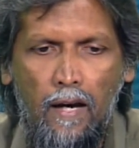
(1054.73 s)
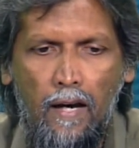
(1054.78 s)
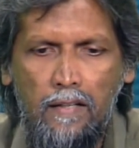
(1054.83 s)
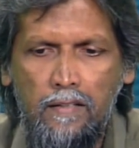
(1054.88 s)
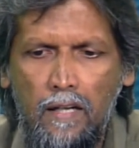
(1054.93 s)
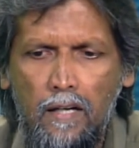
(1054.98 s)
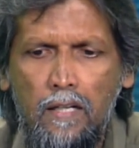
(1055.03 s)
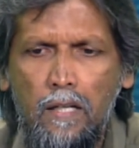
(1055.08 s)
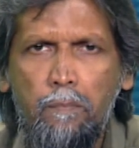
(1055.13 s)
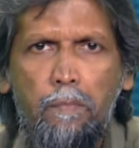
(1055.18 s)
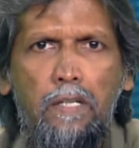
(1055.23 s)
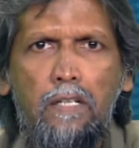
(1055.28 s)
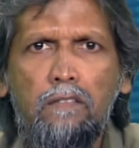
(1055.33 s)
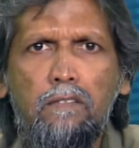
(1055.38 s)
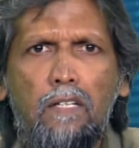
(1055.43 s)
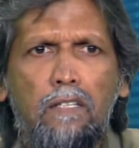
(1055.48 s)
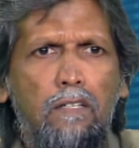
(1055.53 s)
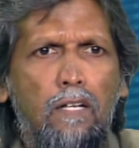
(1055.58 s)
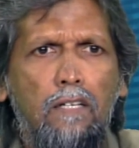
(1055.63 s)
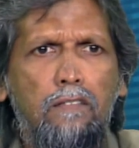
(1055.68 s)
And I mean,
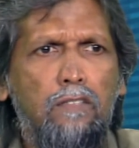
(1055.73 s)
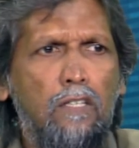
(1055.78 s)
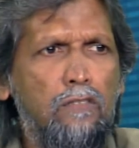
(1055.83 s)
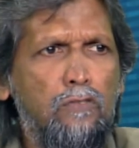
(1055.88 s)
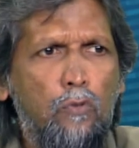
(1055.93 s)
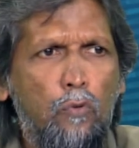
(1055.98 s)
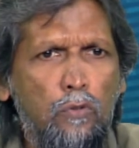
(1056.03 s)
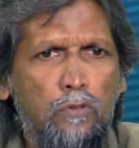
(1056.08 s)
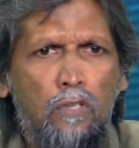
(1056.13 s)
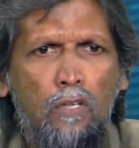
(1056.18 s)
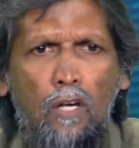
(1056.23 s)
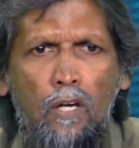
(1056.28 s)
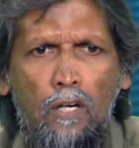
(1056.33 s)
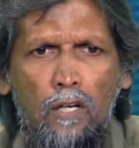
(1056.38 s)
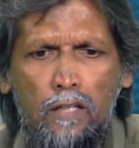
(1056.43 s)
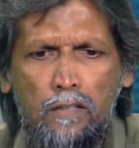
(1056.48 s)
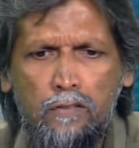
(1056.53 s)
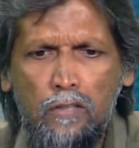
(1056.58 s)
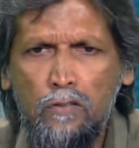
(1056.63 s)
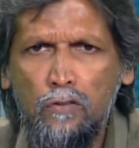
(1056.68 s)
it just goes
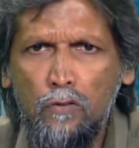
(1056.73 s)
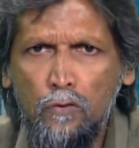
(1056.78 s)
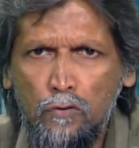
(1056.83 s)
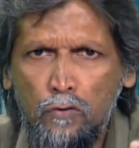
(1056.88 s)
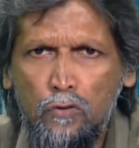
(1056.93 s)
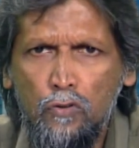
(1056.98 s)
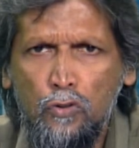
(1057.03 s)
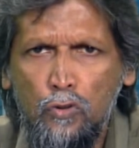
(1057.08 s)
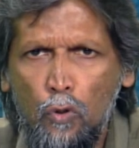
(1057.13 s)
to